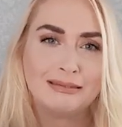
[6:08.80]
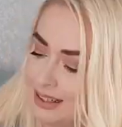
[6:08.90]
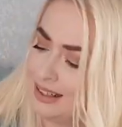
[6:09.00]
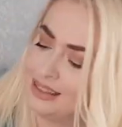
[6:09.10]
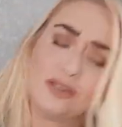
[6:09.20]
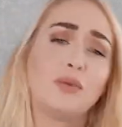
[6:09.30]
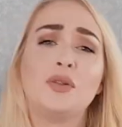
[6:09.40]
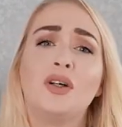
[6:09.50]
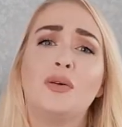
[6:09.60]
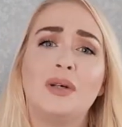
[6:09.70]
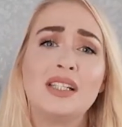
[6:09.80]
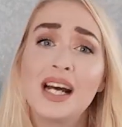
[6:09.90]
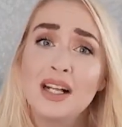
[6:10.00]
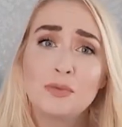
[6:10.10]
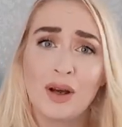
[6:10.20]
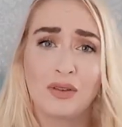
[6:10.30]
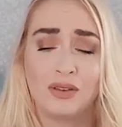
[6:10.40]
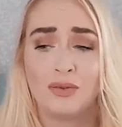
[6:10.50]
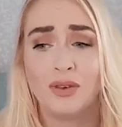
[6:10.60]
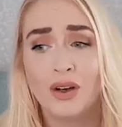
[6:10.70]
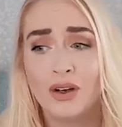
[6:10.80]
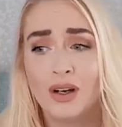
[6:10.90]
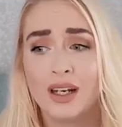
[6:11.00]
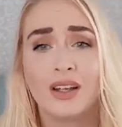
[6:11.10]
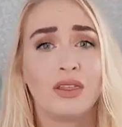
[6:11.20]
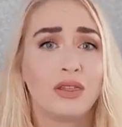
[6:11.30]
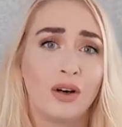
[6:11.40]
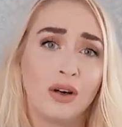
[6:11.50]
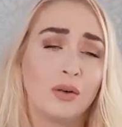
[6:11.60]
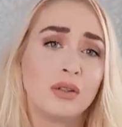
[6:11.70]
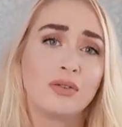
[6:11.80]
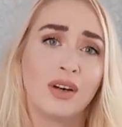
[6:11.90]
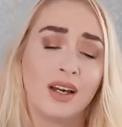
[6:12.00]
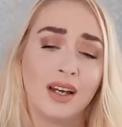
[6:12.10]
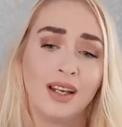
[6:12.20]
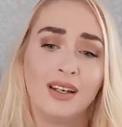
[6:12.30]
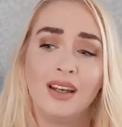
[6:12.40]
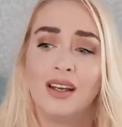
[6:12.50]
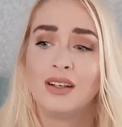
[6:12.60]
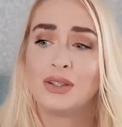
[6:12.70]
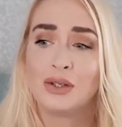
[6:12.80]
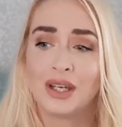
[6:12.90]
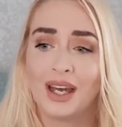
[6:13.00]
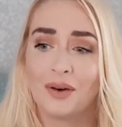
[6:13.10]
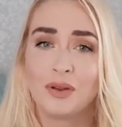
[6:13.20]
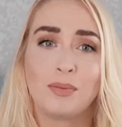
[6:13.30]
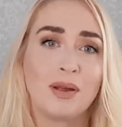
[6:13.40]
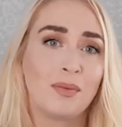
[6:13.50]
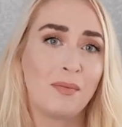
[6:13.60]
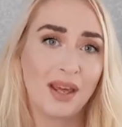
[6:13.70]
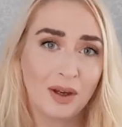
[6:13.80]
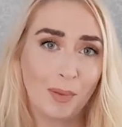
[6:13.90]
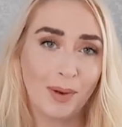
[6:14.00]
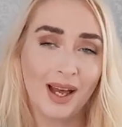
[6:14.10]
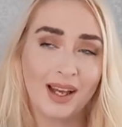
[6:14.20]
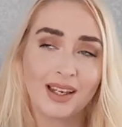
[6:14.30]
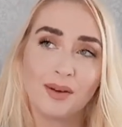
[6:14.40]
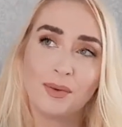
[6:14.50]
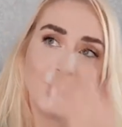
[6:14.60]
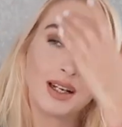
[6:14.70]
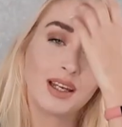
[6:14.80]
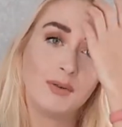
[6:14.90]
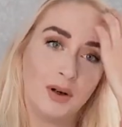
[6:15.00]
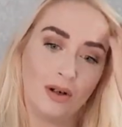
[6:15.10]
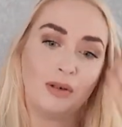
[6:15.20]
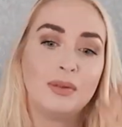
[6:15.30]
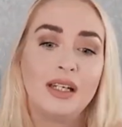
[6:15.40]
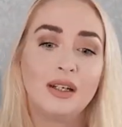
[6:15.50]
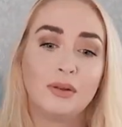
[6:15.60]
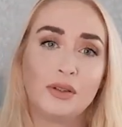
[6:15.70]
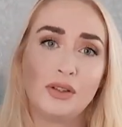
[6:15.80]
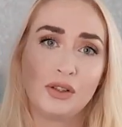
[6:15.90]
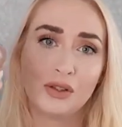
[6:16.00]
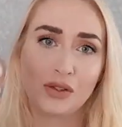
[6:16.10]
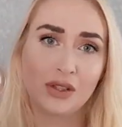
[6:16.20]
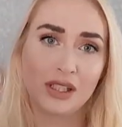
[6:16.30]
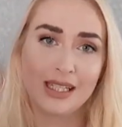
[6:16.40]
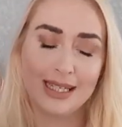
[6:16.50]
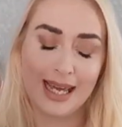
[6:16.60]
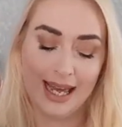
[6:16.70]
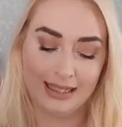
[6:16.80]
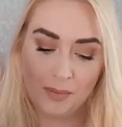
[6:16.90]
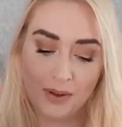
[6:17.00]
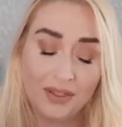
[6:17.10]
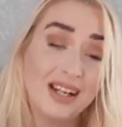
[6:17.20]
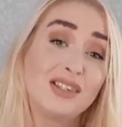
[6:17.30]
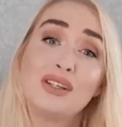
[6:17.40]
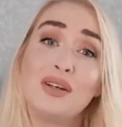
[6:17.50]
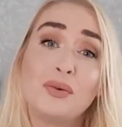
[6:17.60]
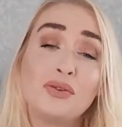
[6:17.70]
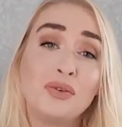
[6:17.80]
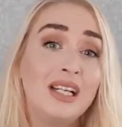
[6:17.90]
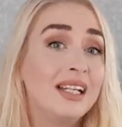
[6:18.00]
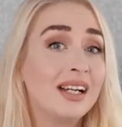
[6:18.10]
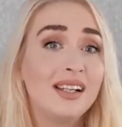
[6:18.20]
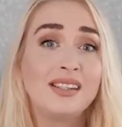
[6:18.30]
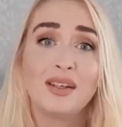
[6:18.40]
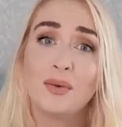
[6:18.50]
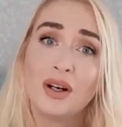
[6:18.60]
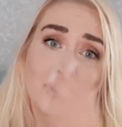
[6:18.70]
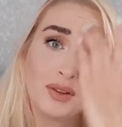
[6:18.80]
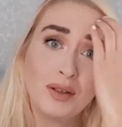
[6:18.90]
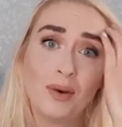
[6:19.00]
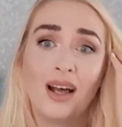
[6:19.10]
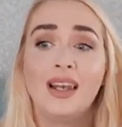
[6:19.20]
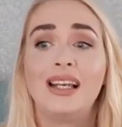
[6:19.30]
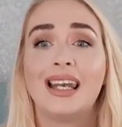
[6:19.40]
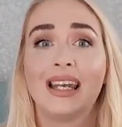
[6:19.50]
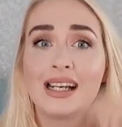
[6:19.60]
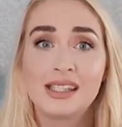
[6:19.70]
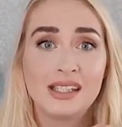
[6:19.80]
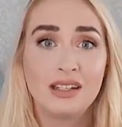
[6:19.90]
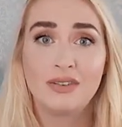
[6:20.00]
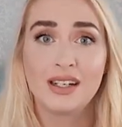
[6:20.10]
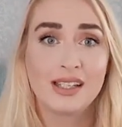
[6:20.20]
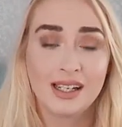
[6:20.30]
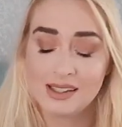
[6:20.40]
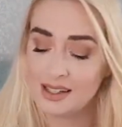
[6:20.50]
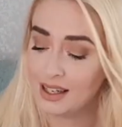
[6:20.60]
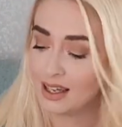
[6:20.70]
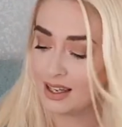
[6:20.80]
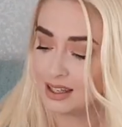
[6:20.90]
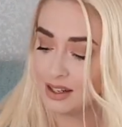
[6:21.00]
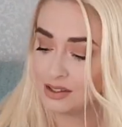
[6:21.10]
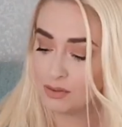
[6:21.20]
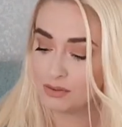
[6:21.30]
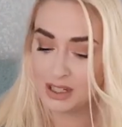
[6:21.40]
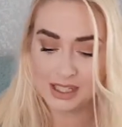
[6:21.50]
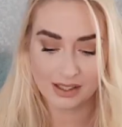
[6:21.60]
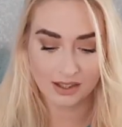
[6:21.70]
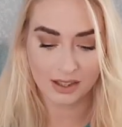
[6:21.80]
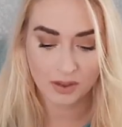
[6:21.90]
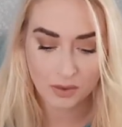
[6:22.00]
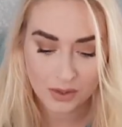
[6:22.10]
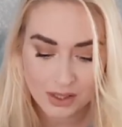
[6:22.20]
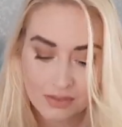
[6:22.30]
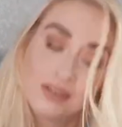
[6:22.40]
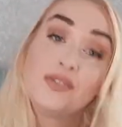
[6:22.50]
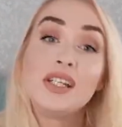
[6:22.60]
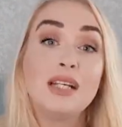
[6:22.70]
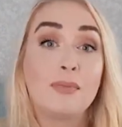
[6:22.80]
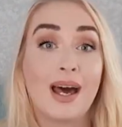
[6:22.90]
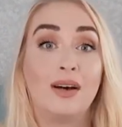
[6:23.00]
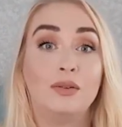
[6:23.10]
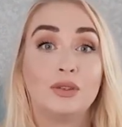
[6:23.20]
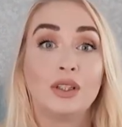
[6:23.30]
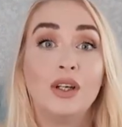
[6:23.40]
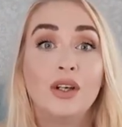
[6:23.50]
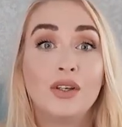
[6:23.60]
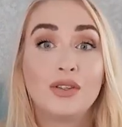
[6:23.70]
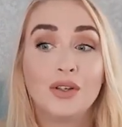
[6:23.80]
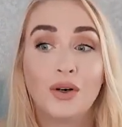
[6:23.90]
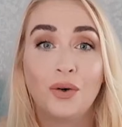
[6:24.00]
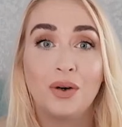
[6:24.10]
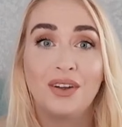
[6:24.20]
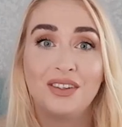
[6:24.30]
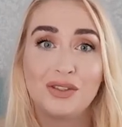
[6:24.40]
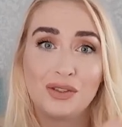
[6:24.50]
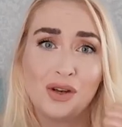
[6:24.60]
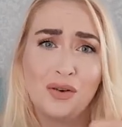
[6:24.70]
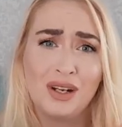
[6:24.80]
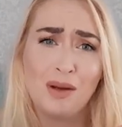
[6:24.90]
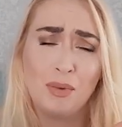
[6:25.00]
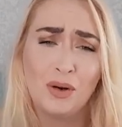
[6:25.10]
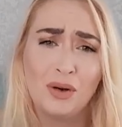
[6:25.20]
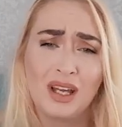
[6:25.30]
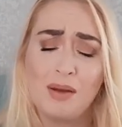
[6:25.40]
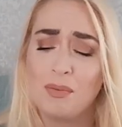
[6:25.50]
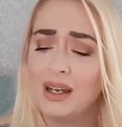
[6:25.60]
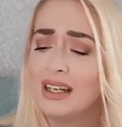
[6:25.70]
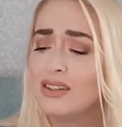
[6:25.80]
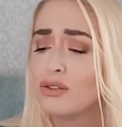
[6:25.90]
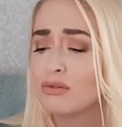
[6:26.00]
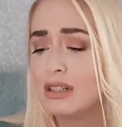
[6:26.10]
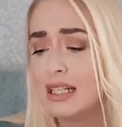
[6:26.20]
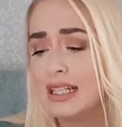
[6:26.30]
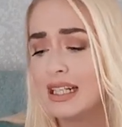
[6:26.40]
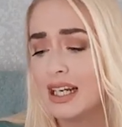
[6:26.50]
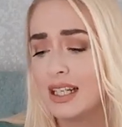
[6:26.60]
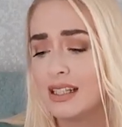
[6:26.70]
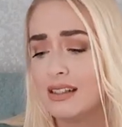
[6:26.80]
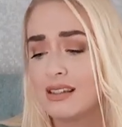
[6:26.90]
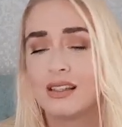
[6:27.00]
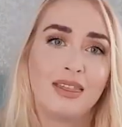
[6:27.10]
I dropped it on my tiled bathroom floor and I thought it was fine. Took it out with me in my makeup bag, and when I came home, it was just, yeah. But it was really nice. It worked really well. It lasted fantastic. And that retails, I think, what was it, £15? So sorry I broke it, but it's really nice.